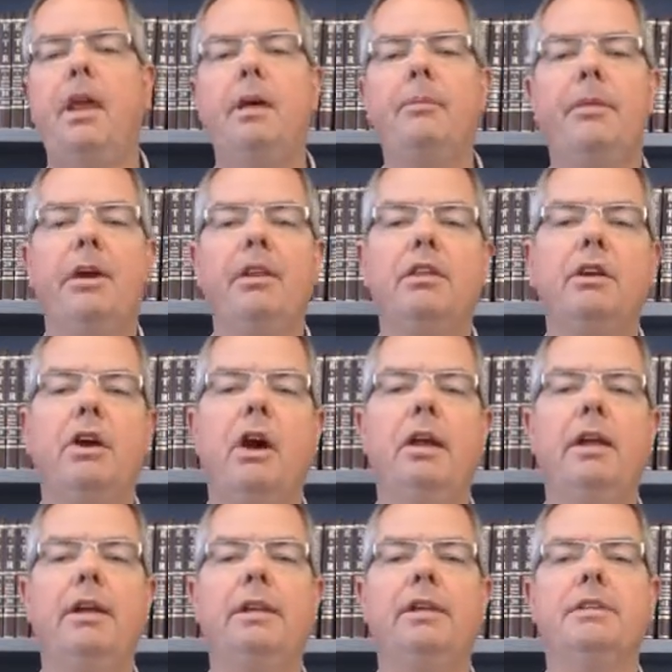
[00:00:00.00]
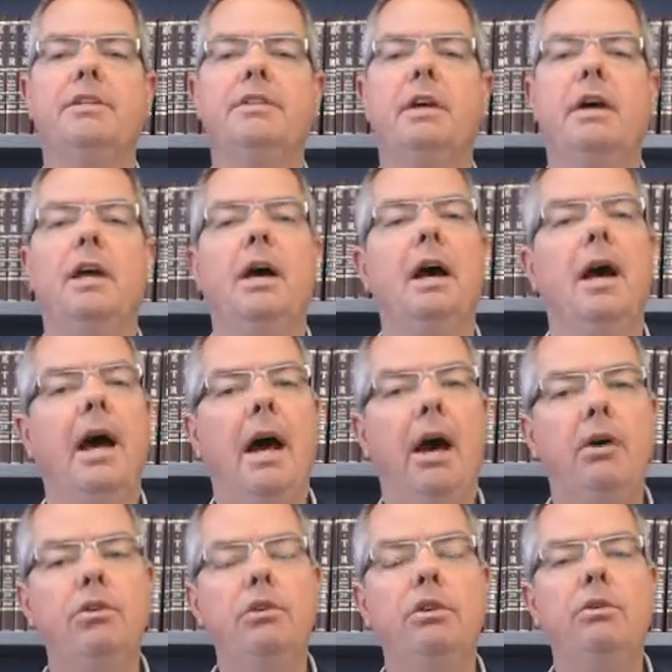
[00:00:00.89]
And my thought is,
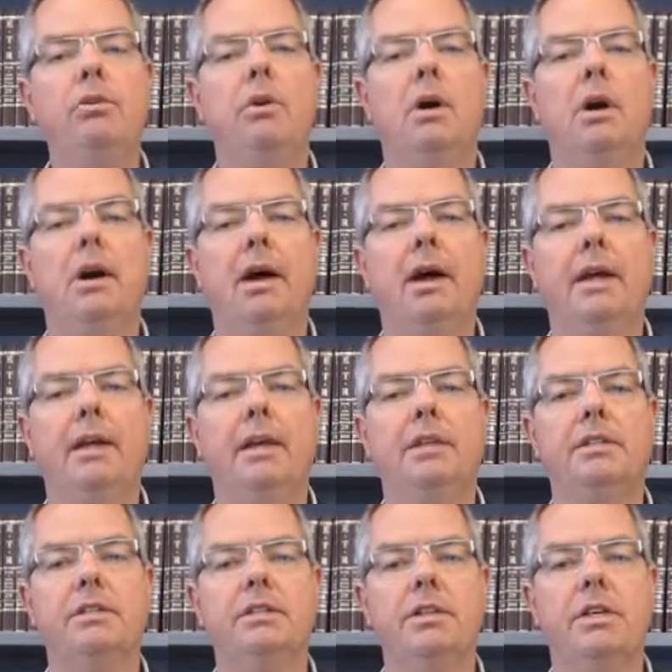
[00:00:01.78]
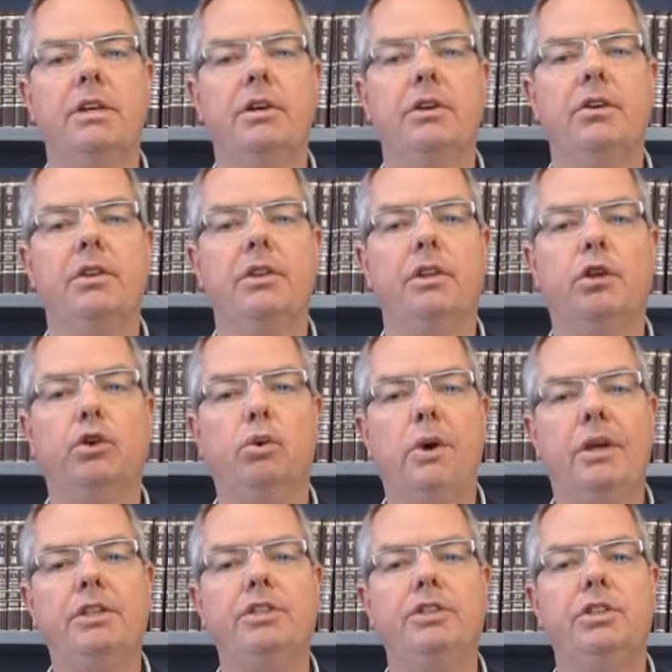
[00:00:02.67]
how do I consider the
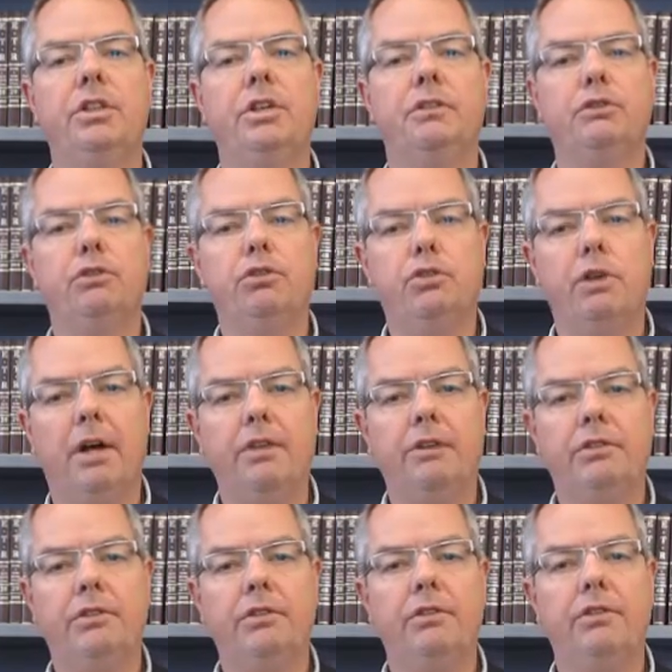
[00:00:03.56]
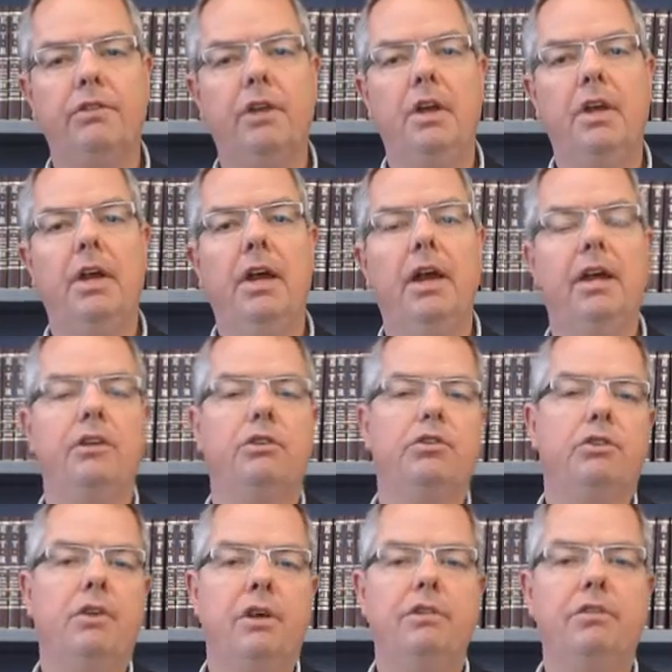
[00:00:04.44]
question of trusts
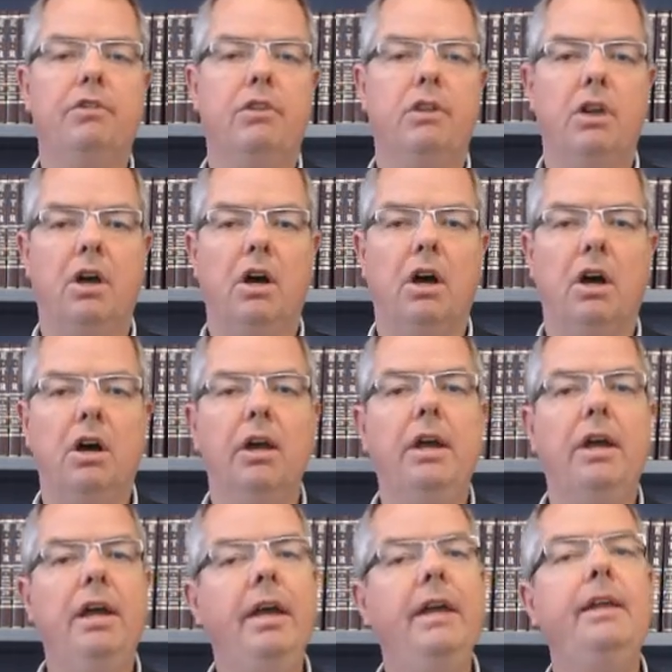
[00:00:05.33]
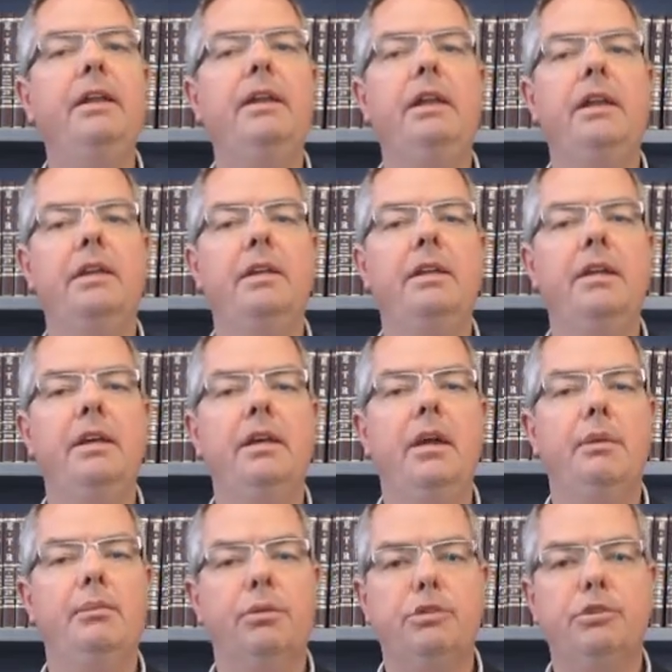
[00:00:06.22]
and trust law in
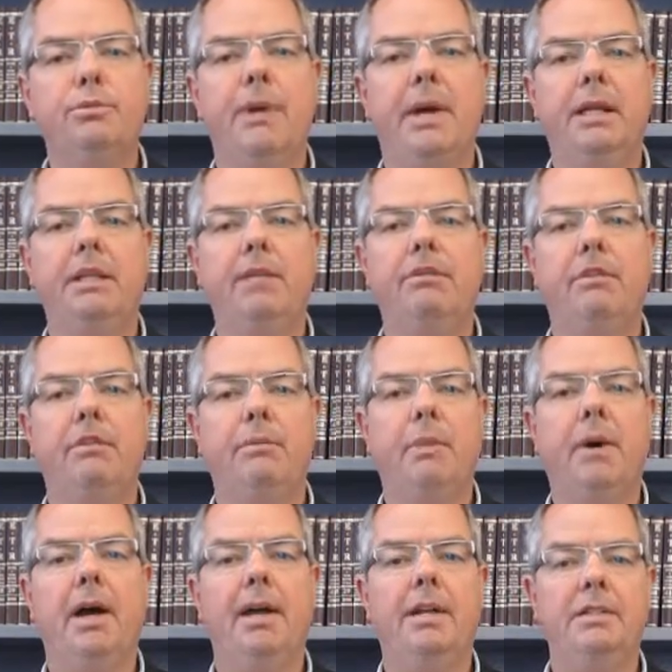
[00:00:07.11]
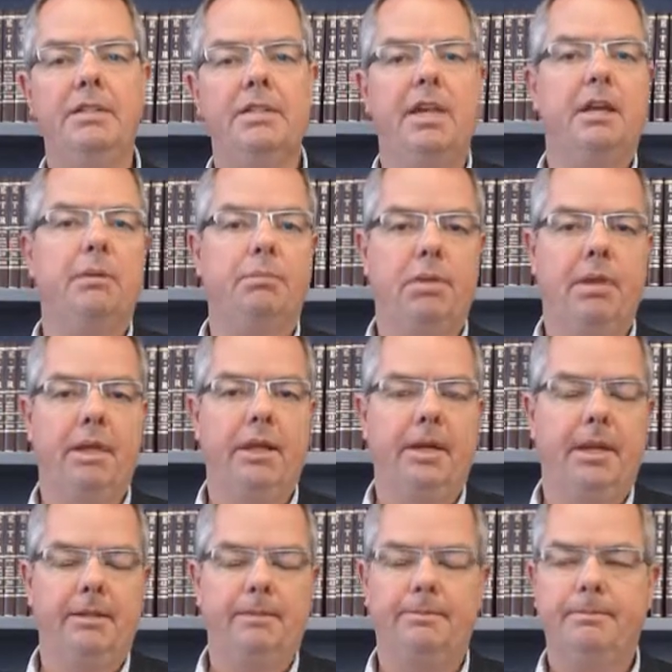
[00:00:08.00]
the perspective of my estate
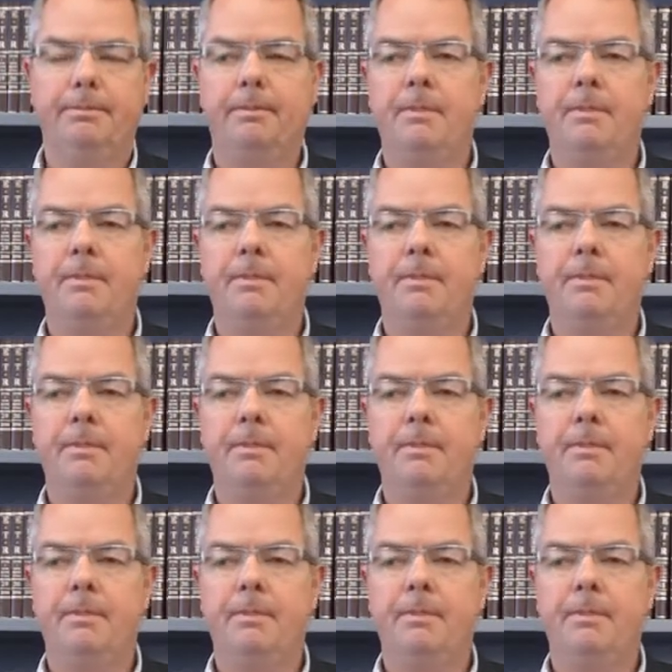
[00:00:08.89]
planning?